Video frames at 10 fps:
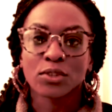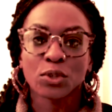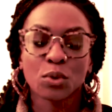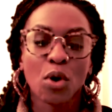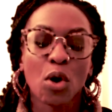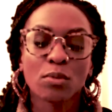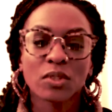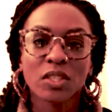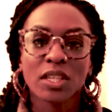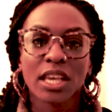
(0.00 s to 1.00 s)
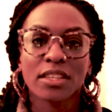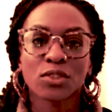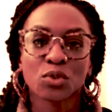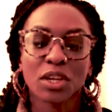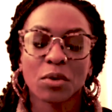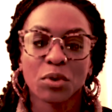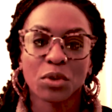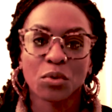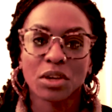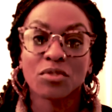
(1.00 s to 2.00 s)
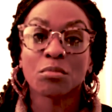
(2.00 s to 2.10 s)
too homesick and stricken with grief,